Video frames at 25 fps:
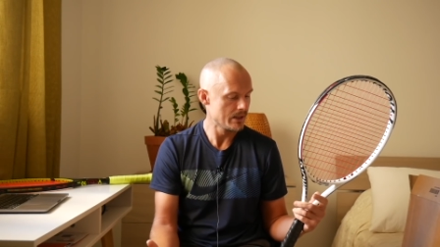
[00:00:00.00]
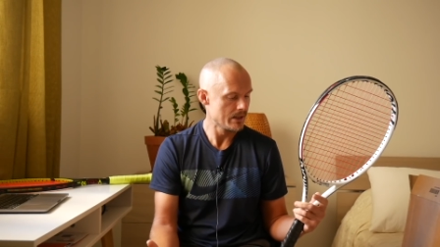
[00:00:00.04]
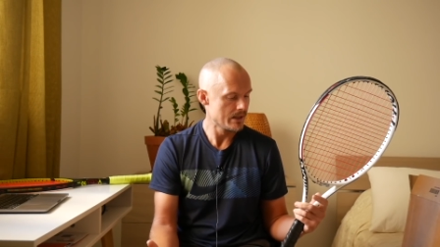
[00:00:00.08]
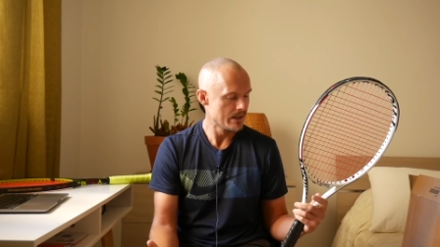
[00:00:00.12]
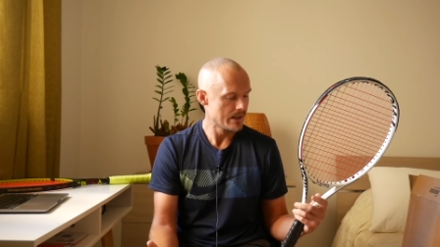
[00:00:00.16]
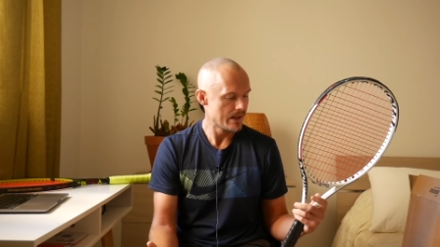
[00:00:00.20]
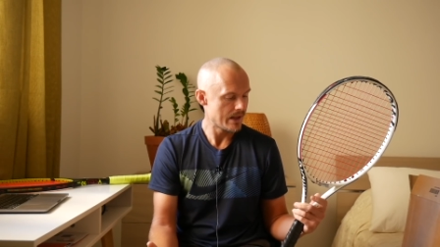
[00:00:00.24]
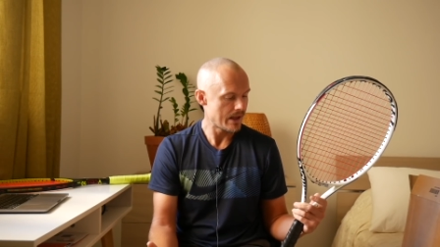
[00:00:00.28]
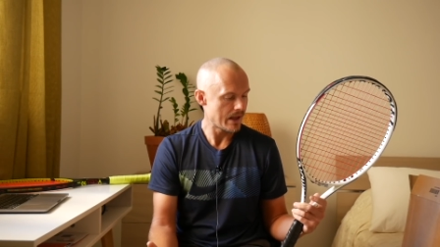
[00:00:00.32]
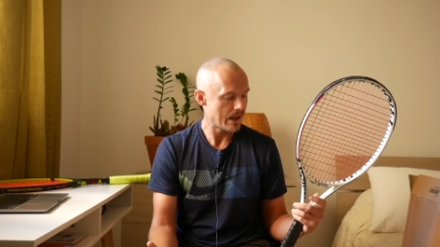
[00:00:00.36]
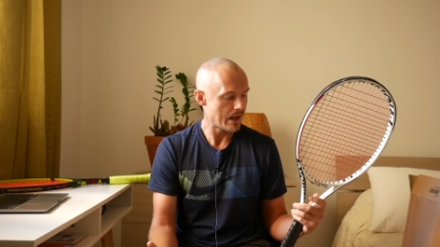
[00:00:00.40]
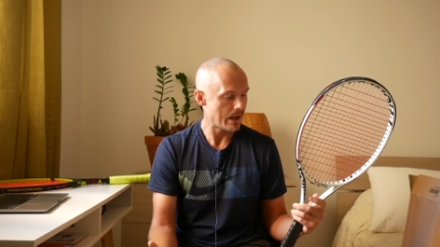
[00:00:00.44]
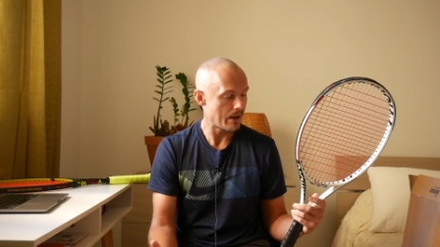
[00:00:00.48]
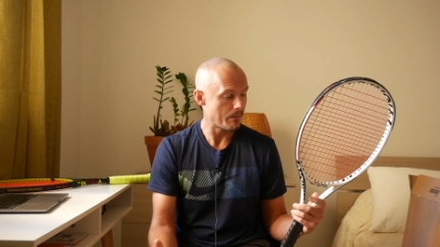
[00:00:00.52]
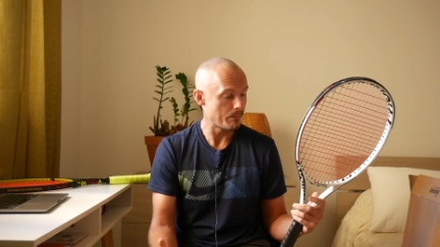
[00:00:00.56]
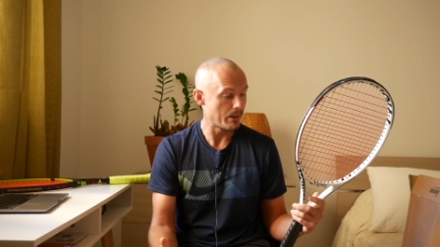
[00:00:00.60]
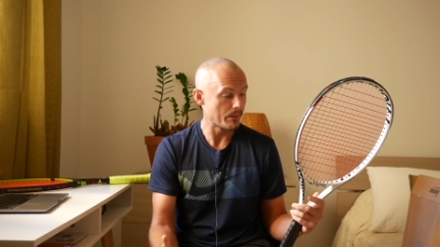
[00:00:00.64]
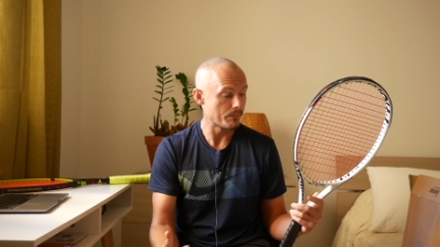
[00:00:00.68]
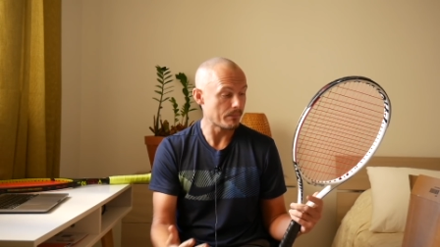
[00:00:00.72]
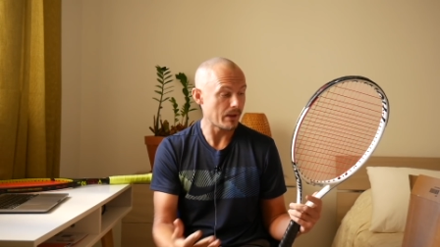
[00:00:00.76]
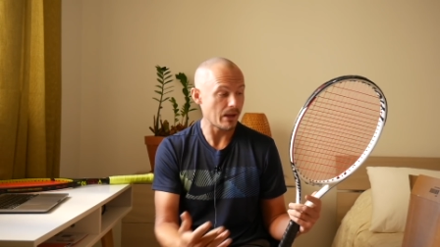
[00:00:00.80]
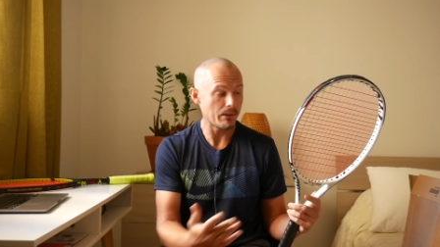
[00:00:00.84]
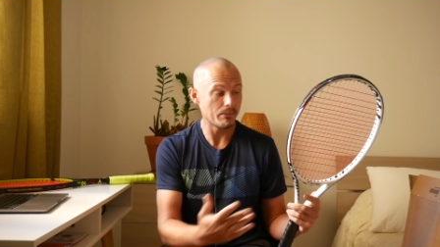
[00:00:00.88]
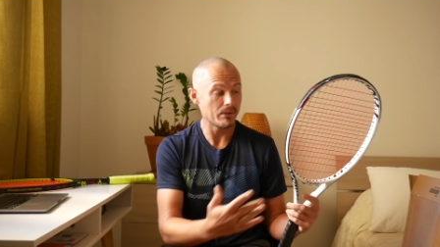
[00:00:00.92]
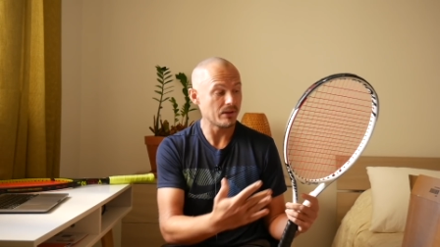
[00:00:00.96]

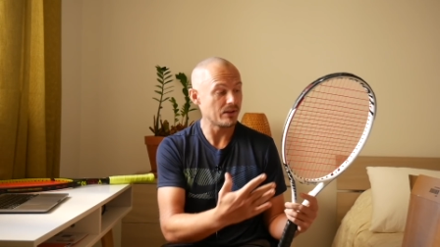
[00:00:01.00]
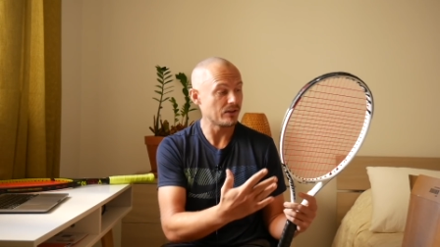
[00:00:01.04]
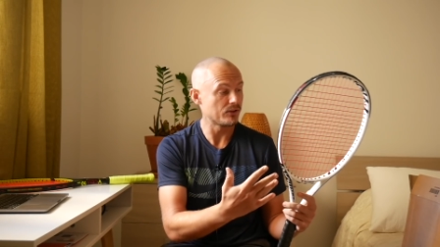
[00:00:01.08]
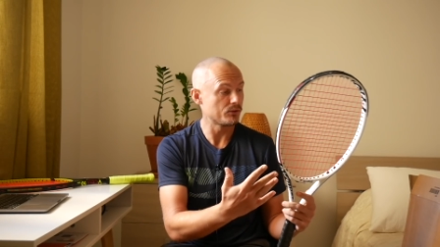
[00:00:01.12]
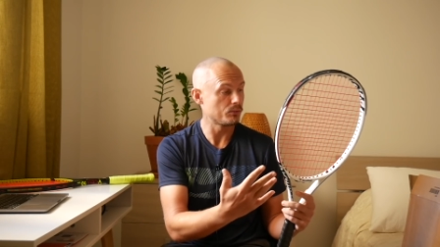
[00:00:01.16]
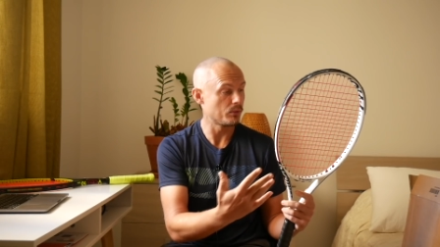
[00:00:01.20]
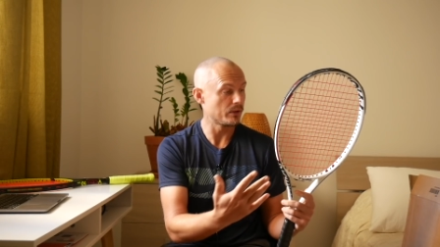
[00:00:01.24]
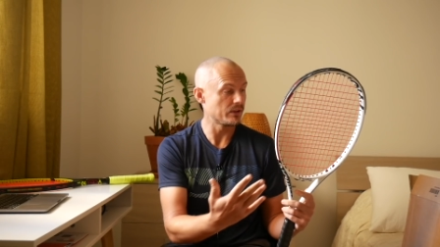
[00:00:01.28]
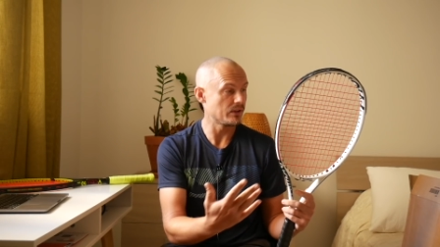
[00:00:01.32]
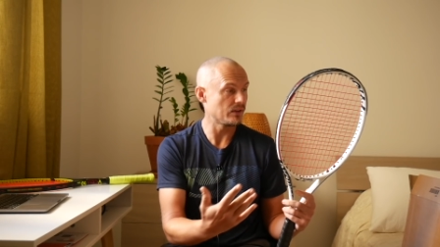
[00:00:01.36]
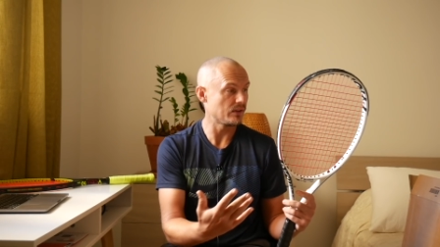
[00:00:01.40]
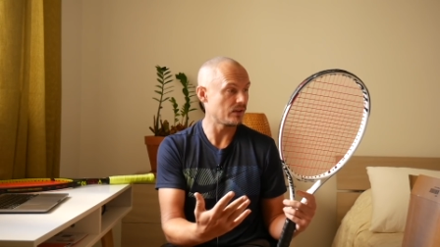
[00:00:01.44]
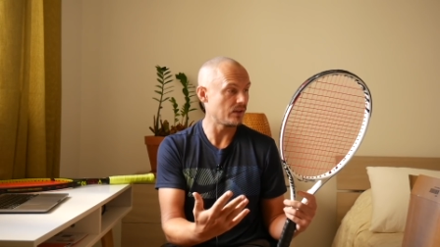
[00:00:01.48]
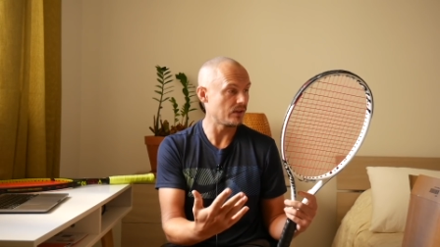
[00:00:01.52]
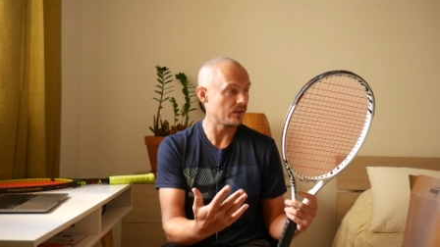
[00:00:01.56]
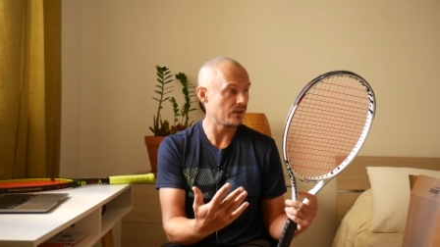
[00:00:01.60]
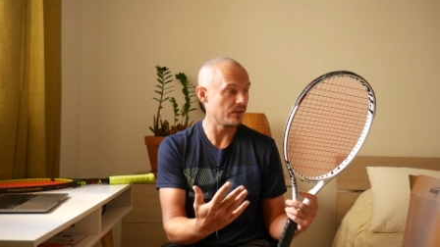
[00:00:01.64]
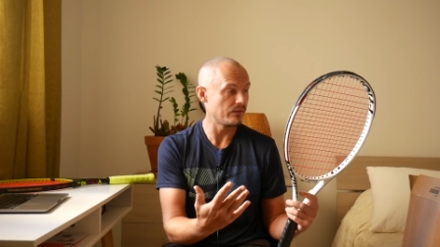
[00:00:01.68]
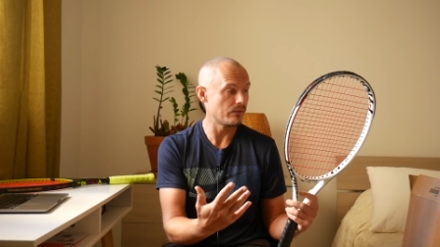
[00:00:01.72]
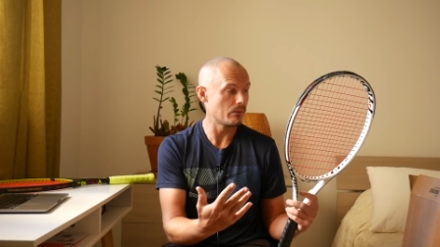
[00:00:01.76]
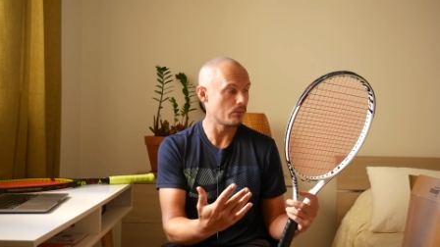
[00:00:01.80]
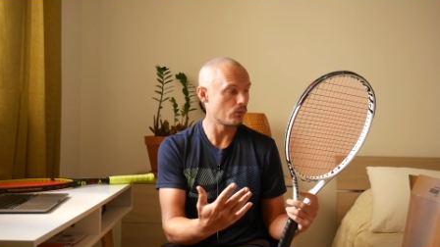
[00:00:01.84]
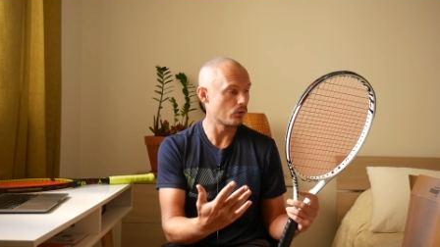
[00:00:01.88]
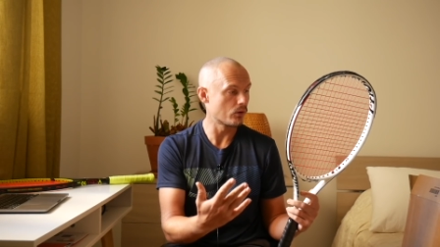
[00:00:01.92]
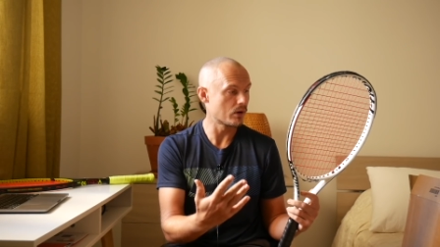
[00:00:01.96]
But maybe this one is
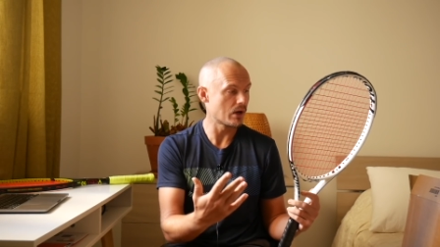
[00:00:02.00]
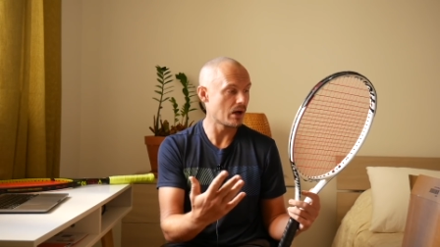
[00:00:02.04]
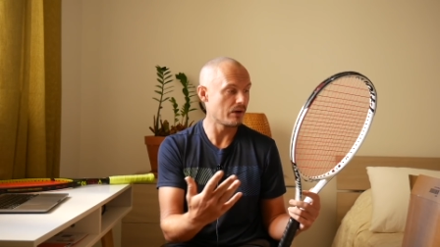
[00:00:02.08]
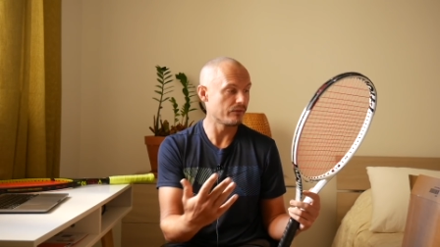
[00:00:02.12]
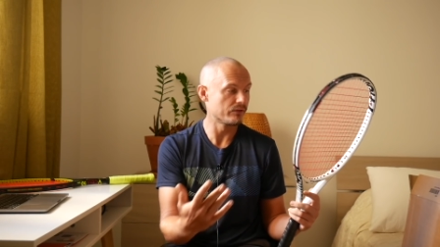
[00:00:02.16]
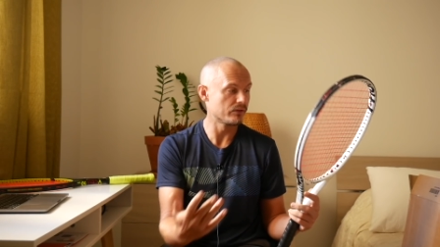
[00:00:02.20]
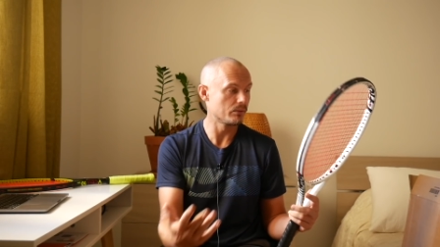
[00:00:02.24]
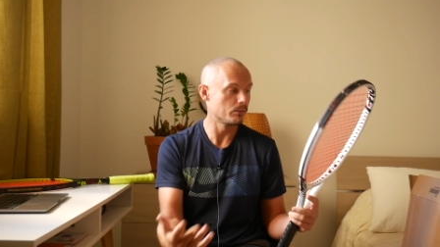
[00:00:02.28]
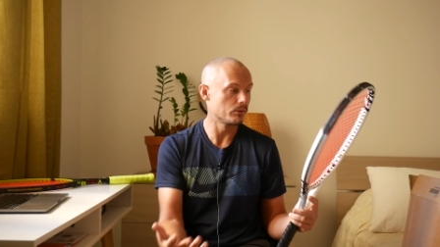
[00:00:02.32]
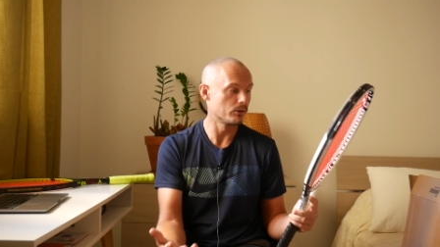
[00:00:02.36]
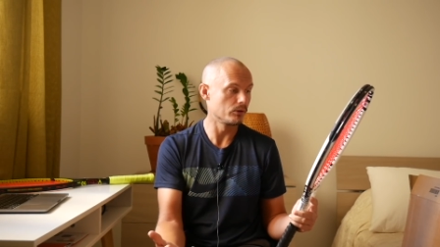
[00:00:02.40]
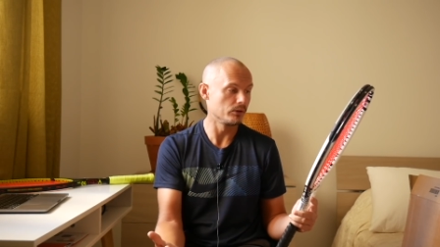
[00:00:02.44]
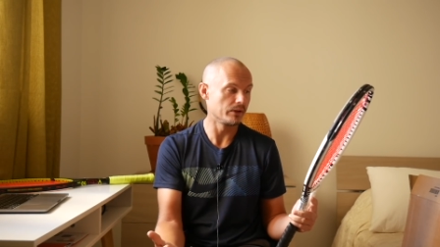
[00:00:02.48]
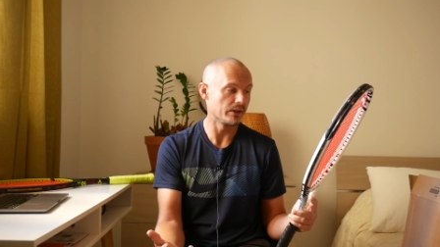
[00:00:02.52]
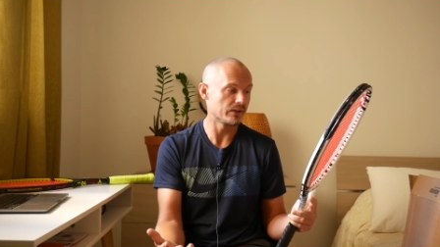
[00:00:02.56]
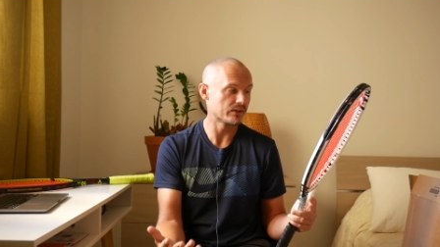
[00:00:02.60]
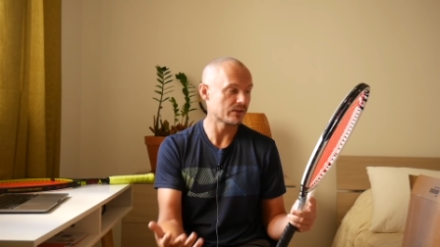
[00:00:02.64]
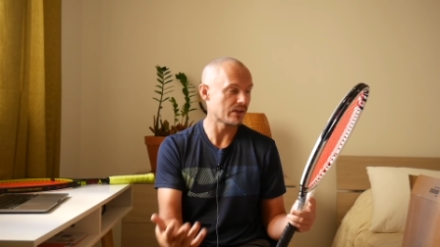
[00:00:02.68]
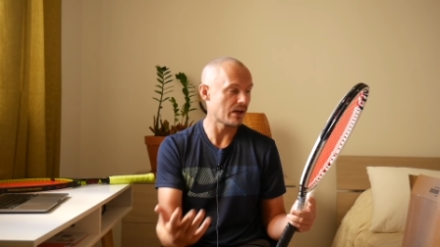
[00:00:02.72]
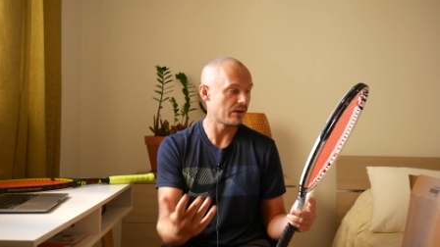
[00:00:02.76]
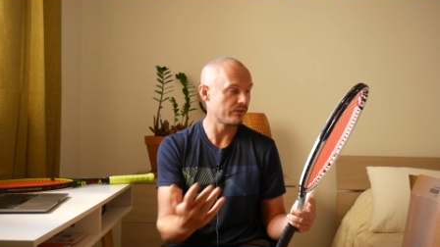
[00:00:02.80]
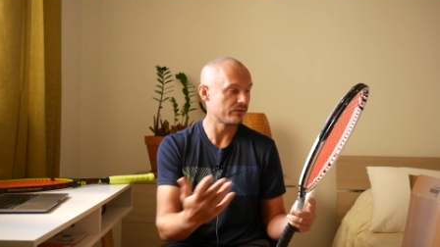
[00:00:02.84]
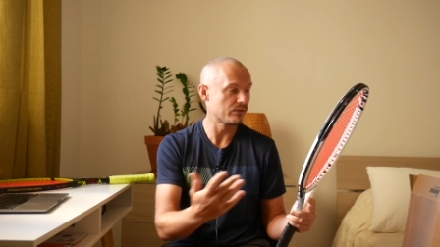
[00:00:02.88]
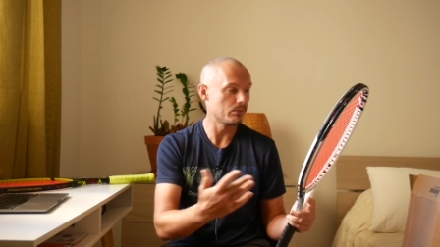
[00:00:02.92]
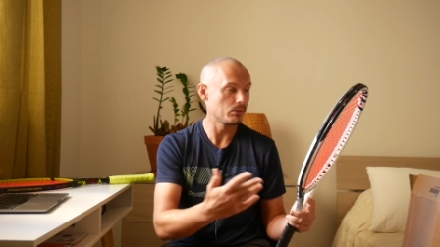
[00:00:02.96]
even more comfortable or less
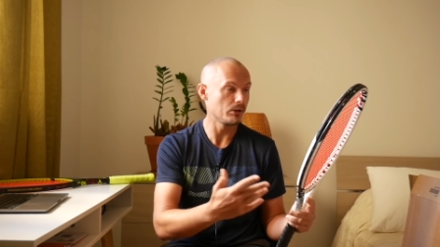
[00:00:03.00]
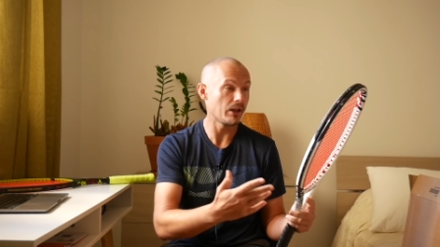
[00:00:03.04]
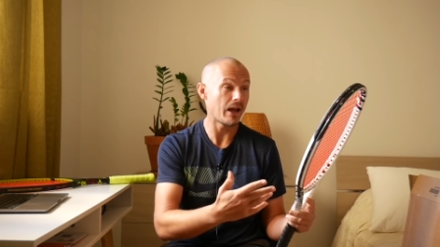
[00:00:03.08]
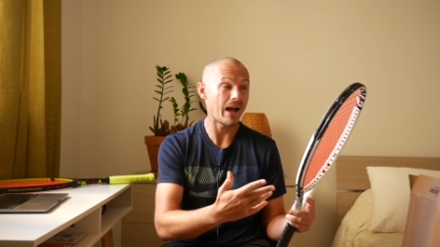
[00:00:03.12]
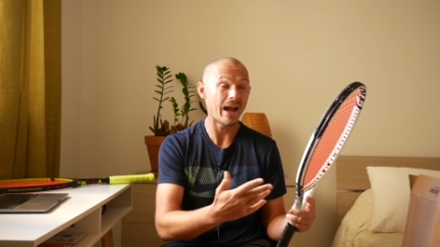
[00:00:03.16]
comfortable.